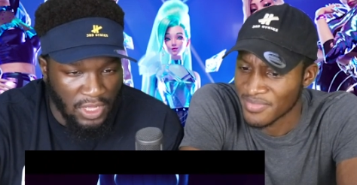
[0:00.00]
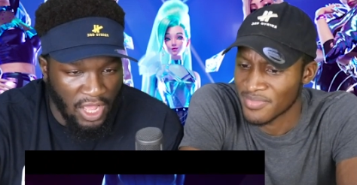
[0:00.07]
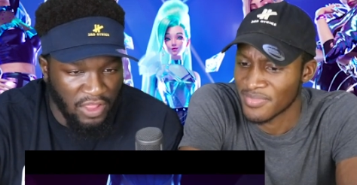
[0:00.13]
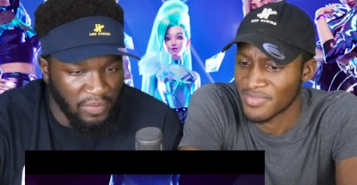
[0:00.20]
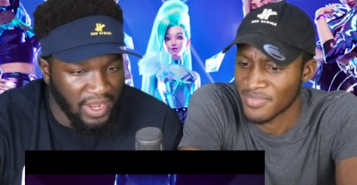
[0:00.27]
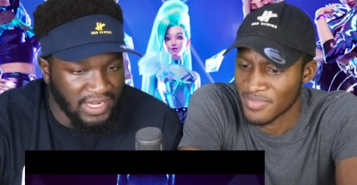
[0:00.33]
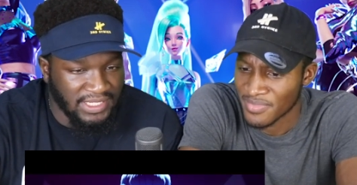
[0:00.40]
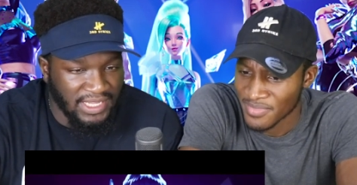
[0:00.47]
Speaker 1: I was
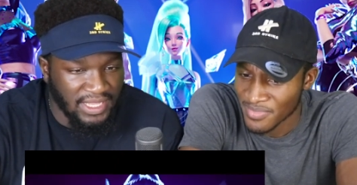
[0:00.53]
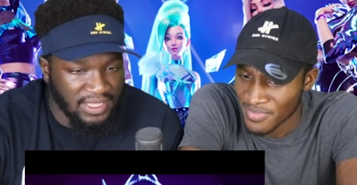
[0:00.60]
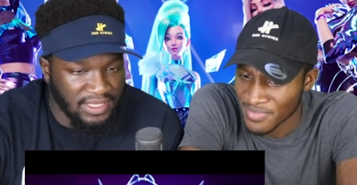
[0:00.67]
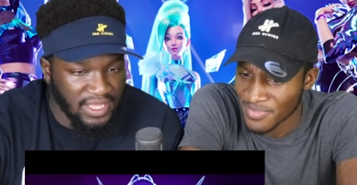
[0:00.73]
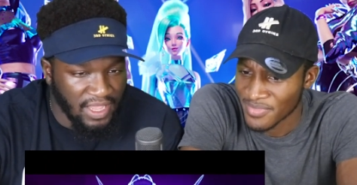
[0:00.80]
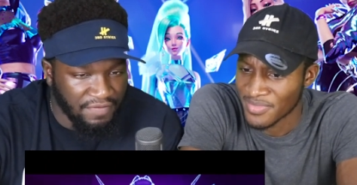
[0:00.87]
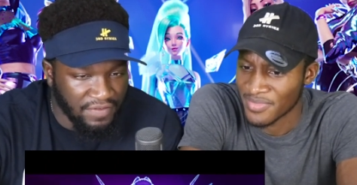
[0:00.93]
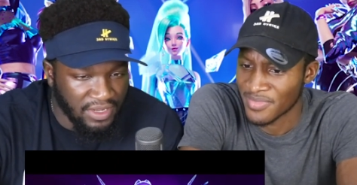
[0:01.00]
about to say
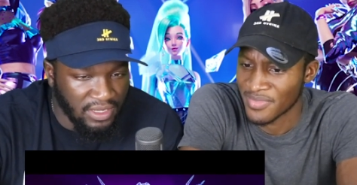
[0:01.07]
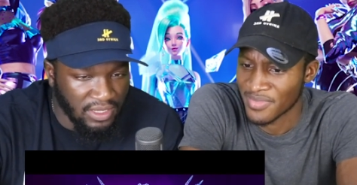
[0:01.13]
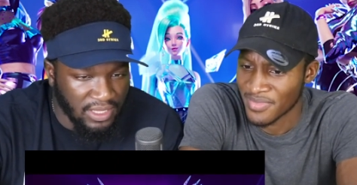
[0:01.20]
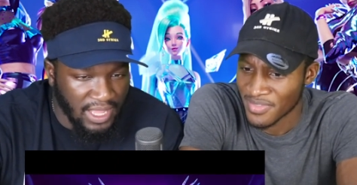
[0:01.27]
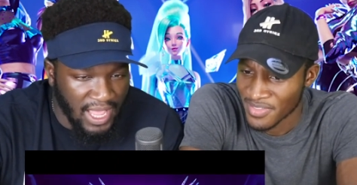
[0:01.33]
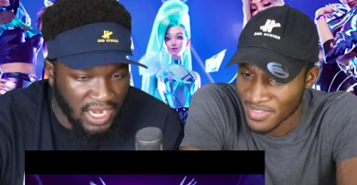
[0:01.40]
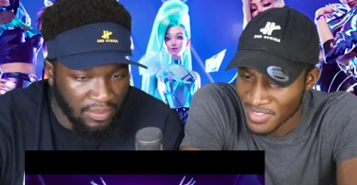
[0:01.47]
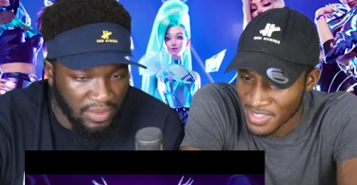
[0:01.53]
definitely
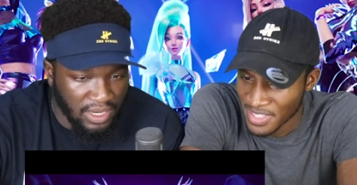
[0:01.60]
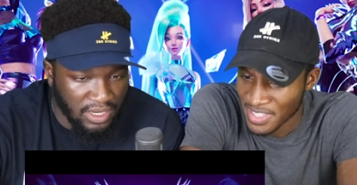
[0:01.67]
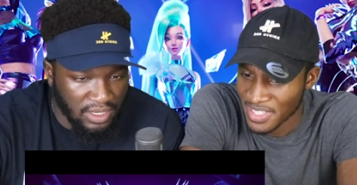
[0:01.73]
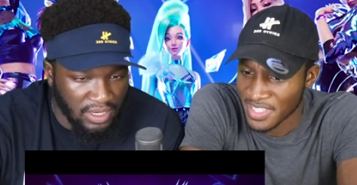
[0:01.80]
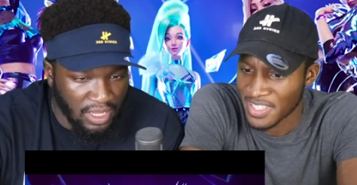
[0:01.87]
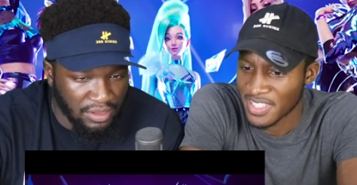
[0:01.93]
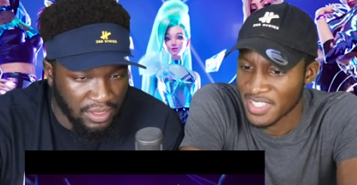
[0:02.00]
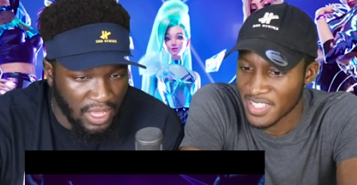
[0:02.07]
looked animated.
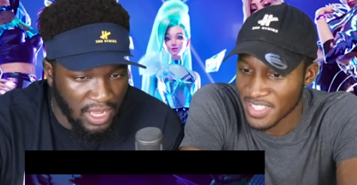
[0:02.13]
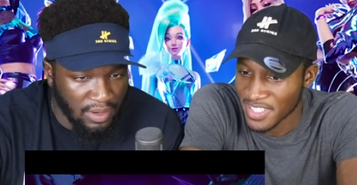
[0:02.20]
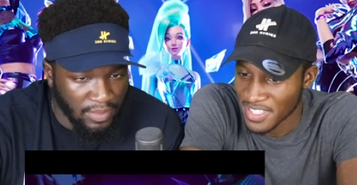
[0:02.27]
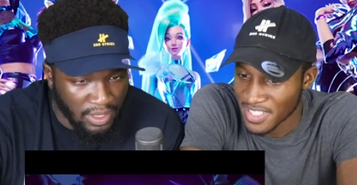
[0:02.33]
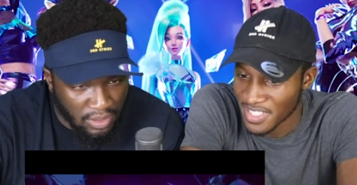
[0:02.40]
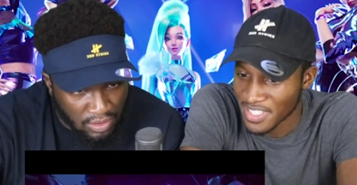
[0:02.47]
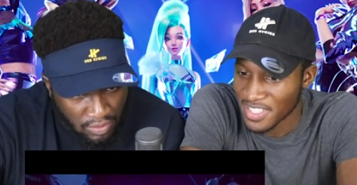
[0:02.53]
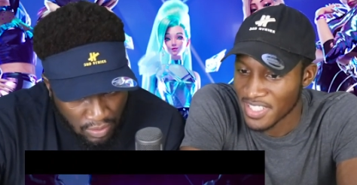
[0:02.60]
That's
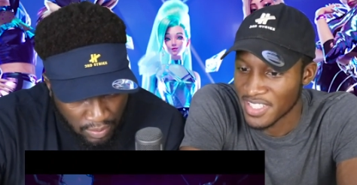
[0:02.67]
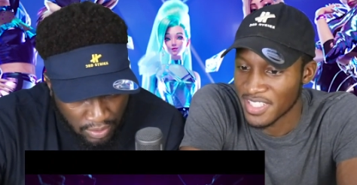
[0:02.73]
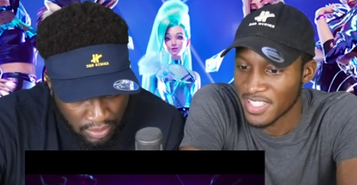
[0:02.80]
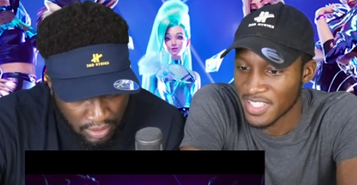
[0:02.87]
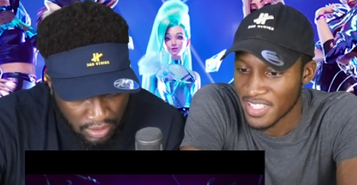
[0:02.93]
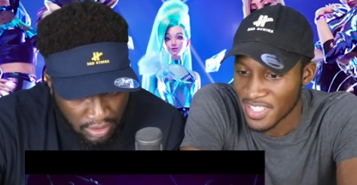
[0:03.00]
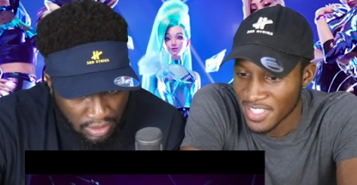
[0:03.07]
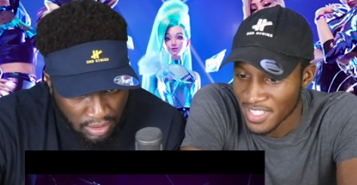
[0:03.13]
animated or real
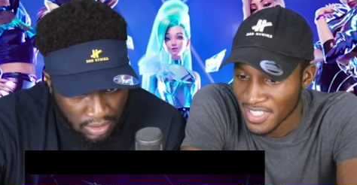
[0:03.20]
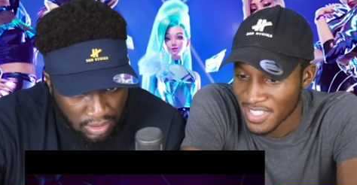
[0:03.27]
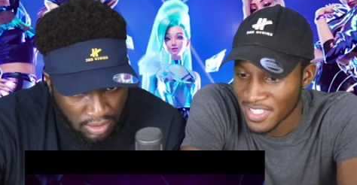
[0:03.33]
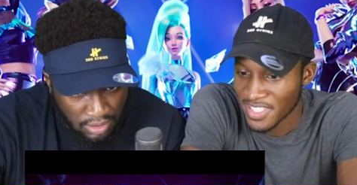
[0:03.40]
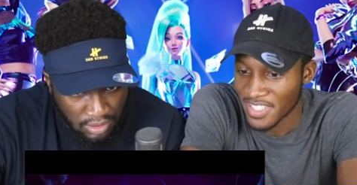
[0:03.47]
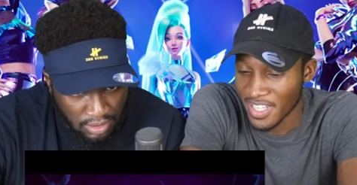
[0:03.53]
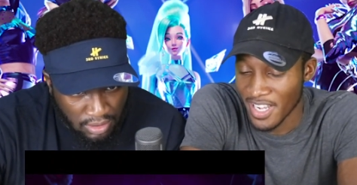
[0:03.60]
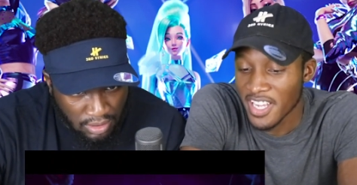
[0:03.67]
person?
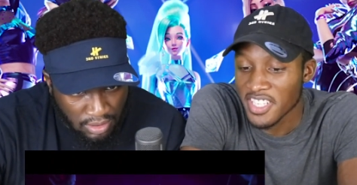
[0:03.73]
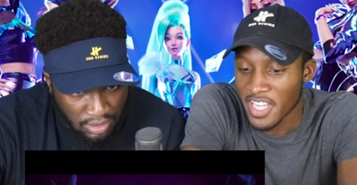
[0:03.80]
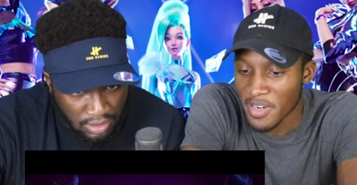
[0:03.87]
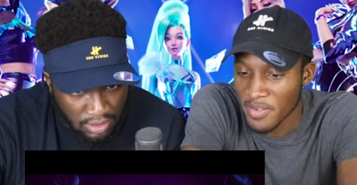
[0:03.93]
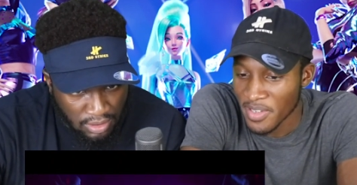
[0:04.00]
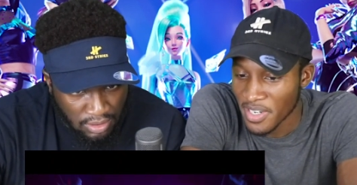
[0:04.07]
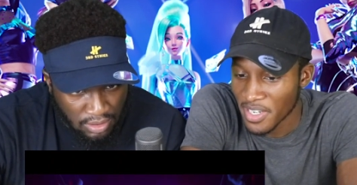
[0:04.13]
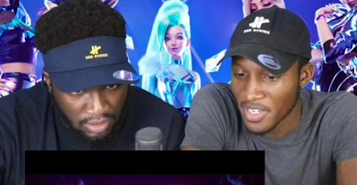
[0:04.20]
Nah, that's
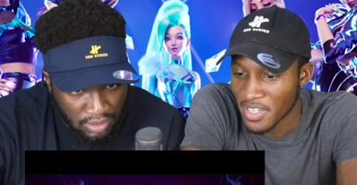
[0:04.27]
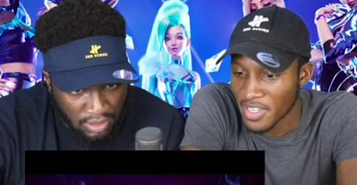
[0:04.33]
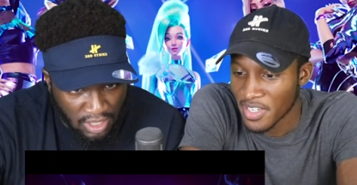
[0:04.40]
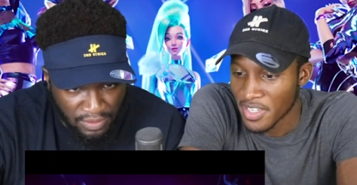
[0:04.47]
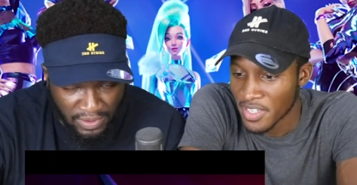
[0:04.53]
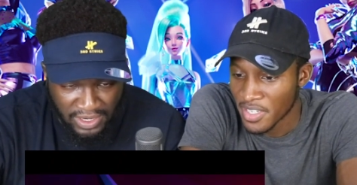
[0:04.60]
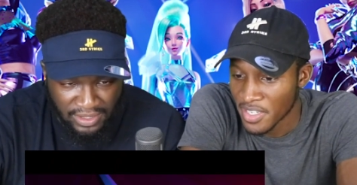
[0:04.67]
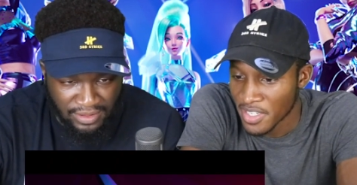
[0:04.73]
animated. I
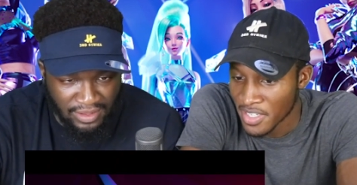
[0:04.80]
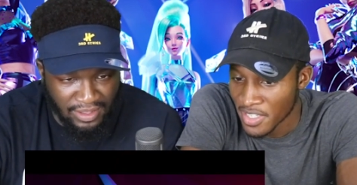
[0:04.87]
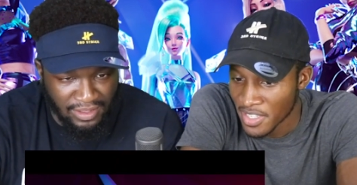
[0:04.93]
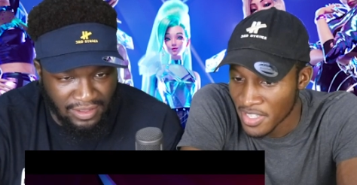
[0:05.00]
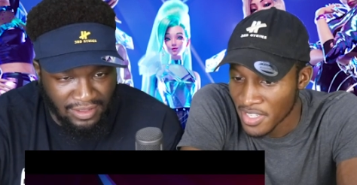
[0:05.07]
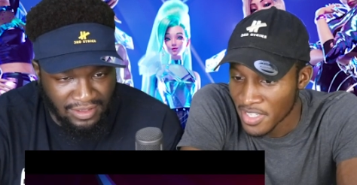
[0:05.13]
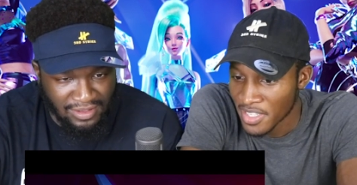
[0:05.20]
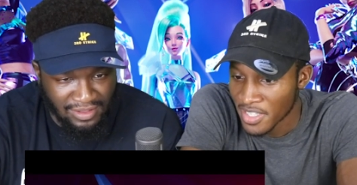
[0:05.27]
was about to say
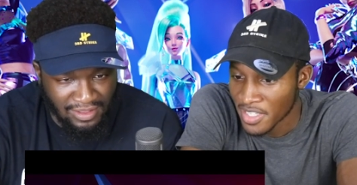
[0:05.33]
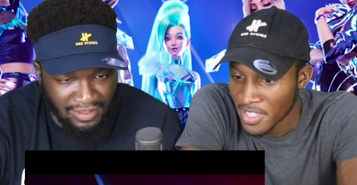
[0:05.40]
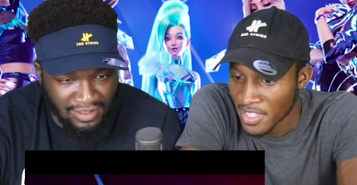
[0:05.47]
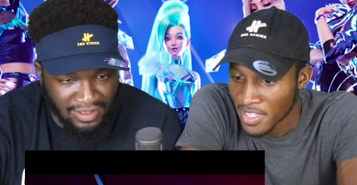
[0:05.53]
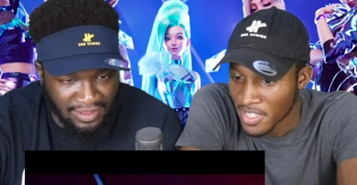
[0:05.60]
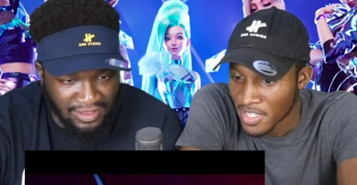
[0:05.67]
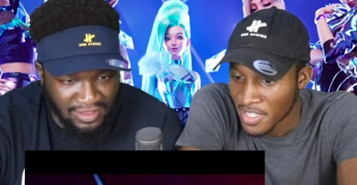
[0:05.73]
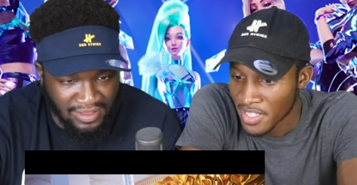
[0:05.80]
because it
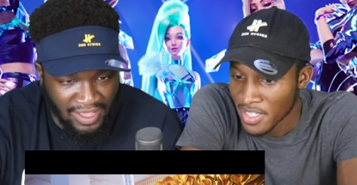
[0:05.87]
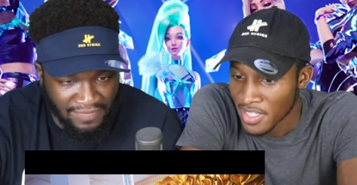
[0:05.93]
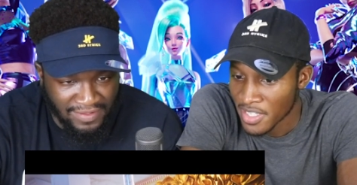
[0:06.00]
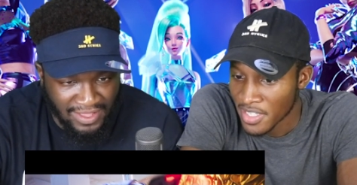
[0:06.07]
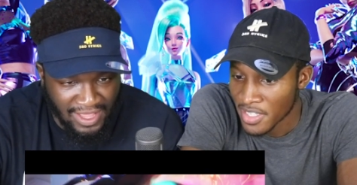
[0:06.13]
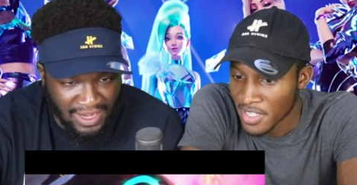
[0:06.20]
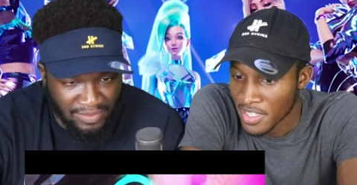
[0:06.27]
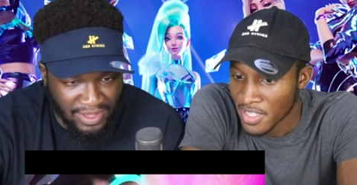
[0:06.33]
looked
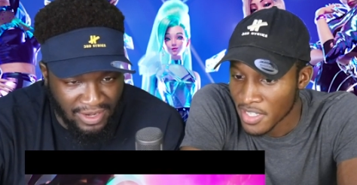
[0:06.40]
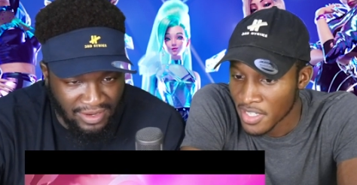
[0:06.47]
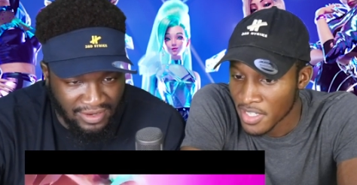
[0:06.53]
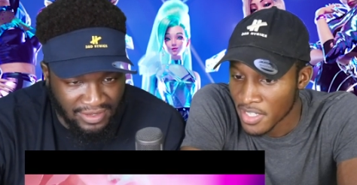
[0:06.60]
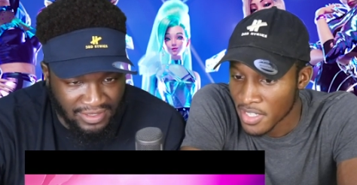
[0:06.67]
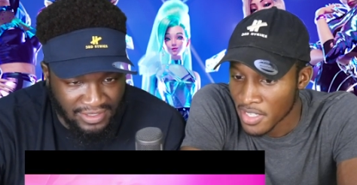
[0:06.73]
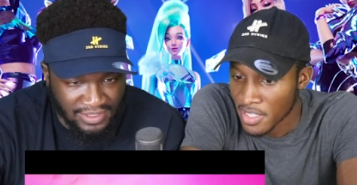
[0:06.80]
definitely animated.